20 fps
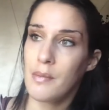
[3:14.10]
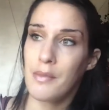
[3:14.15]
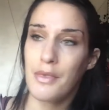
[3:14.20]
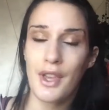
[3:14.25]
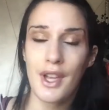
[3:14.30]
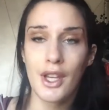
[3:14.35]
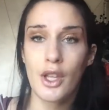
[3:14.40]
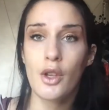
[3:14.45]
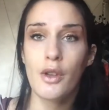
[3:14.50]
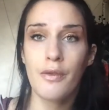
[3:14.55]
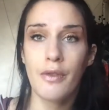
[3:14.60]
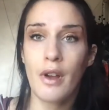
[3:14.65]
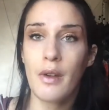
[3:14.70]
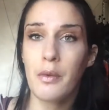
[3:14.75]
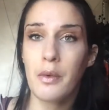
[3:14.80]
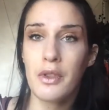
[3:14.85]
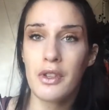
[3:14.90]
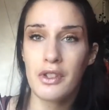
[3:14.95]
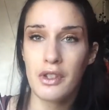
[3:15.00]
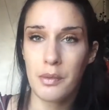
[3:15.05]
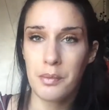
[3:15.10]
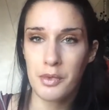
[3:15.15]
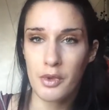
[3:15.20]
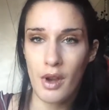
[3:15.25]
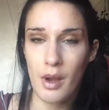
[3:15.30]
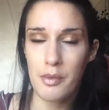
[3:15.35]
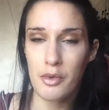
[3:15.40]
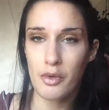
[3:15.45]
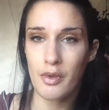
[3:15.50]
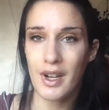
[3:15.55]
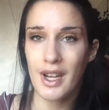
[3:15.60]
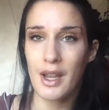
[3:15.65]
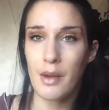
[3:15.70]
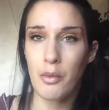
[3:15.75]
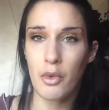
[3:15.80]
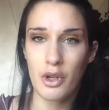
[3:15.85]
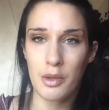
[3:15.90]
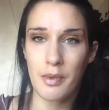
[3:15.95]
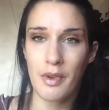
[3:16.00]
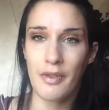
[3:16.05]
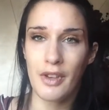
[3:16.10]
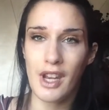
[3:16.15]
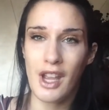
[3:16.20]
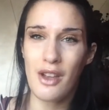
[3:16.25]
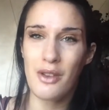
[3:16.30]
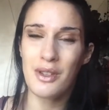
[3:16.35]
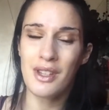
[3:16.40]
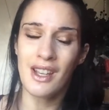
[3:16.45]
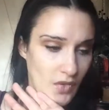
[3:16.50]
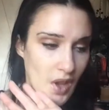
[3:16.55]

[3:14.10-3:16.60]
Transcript: Thank you for everyone that subscribed already and watched my videos.